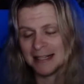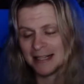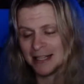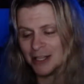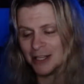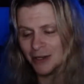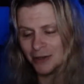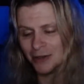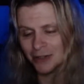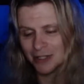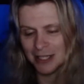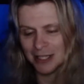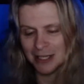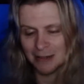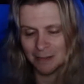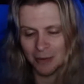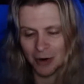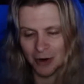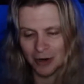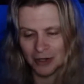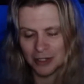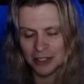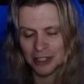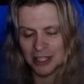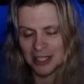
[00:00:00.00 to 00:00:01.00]
QT
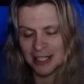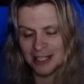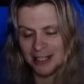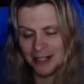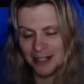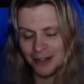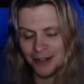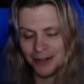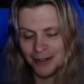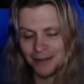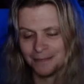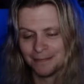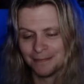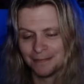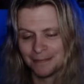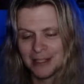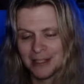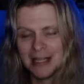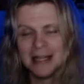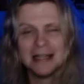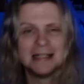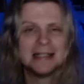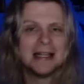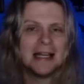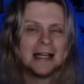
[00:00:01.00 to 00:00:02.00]
Marshall
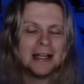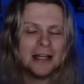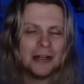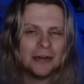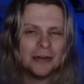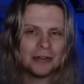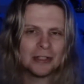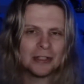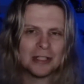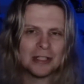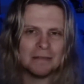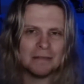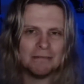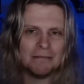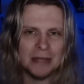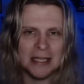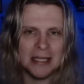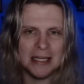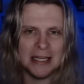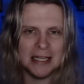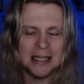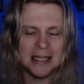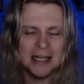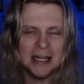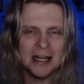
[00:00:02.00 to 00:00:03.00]
continues to
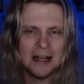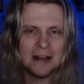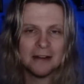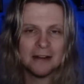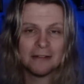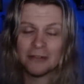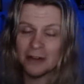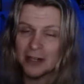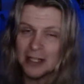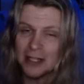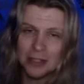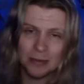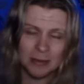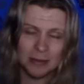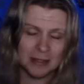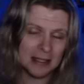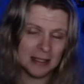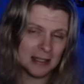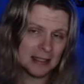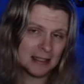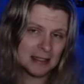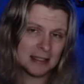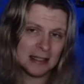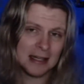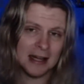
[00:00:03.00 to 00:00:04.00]
be friends with
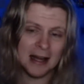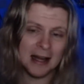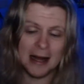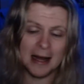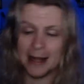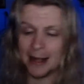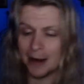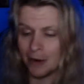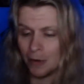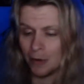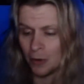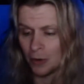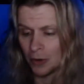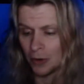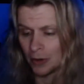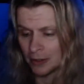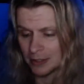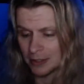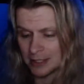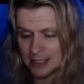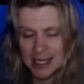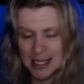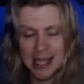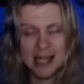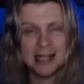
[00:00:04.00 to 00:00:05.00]
this guy
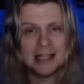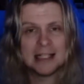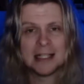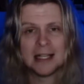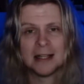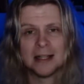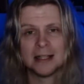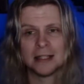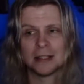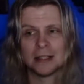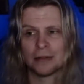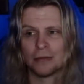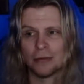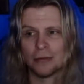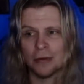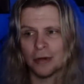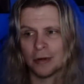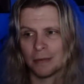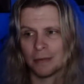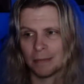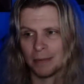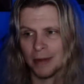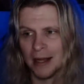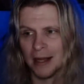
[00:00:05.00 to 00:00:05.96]
or stays in this group.